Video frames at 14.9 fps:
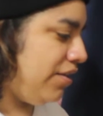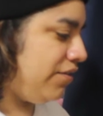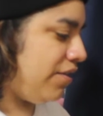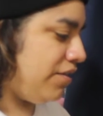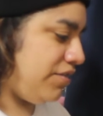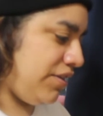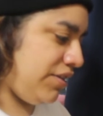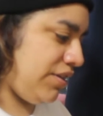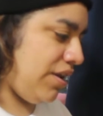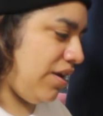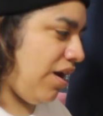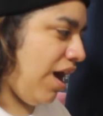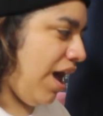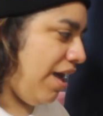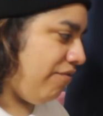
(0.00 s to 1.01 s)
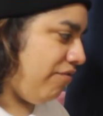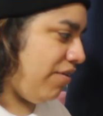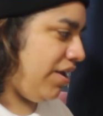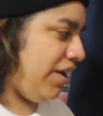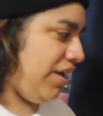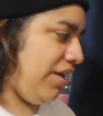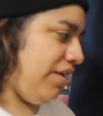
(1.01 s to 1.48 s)
So this
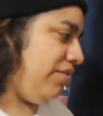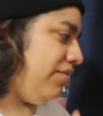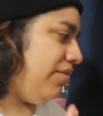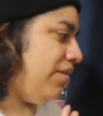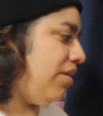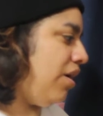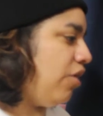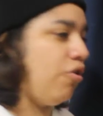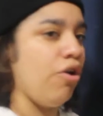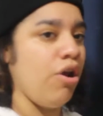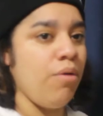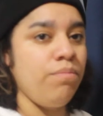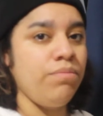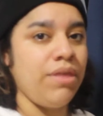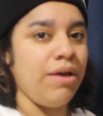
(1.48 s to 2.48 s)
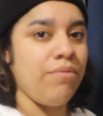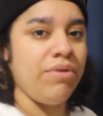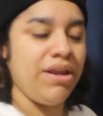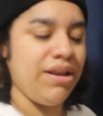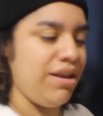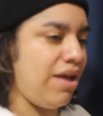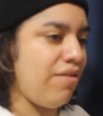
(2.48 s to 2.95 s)
either is a group that
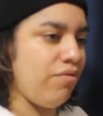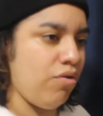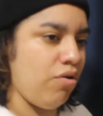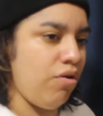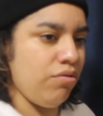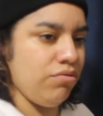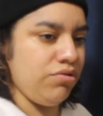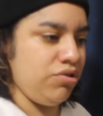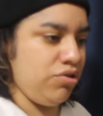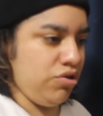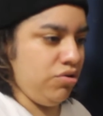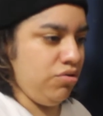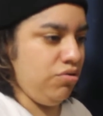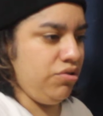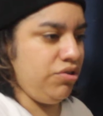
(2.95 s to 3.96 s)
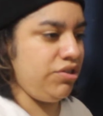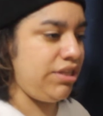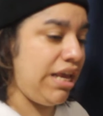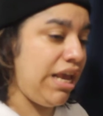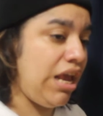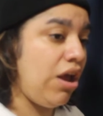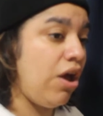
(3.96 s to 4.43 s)
we never got to
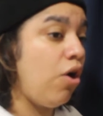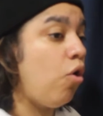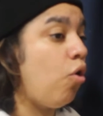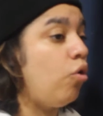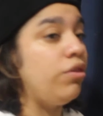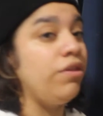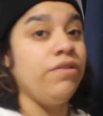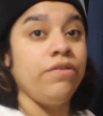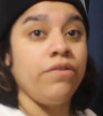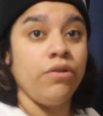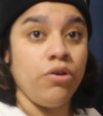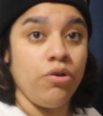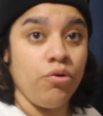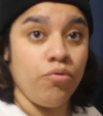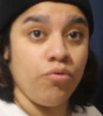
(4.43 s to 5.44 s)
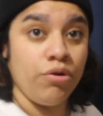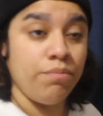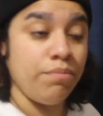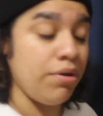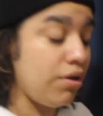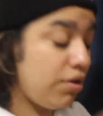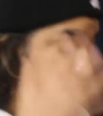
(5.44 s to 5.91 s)
see, or this is a new
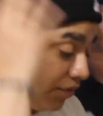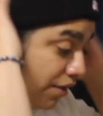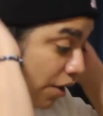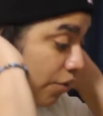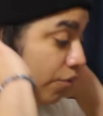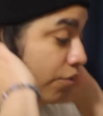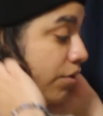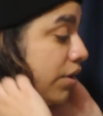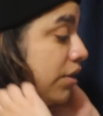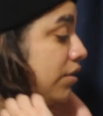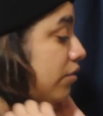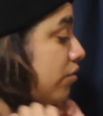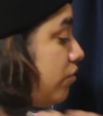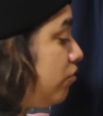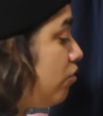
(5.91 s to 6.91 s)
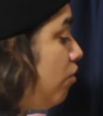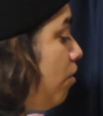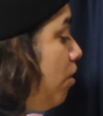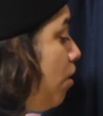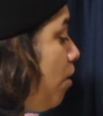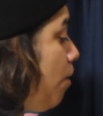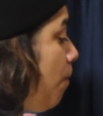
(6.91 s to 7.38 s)
group. So this is
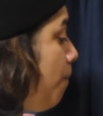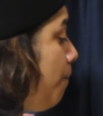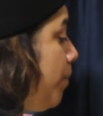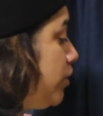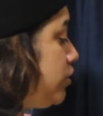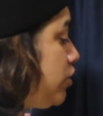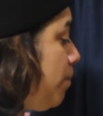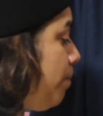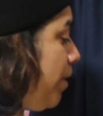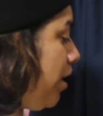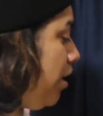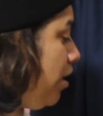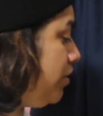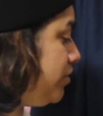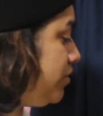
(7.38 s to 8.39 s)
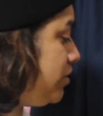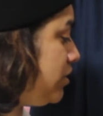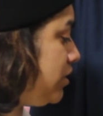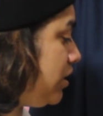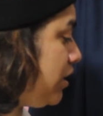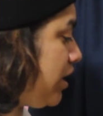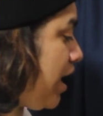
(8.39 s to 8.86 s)
called
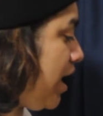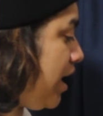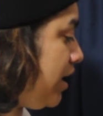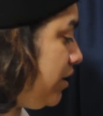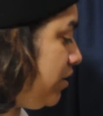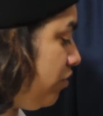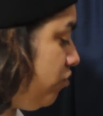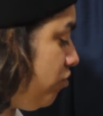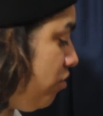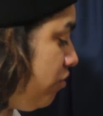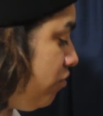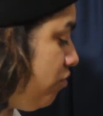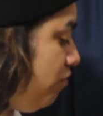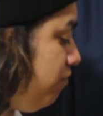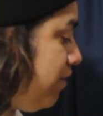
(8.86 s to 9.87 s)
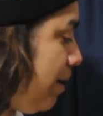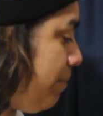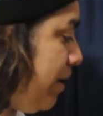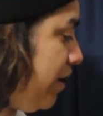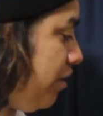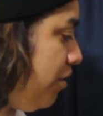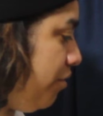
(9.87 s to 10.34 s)
BOTOPASS, and the song is called
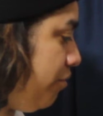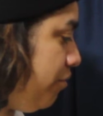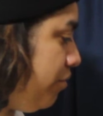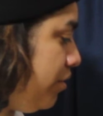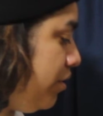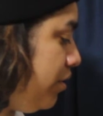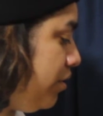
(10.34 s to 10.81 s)
Flamingo.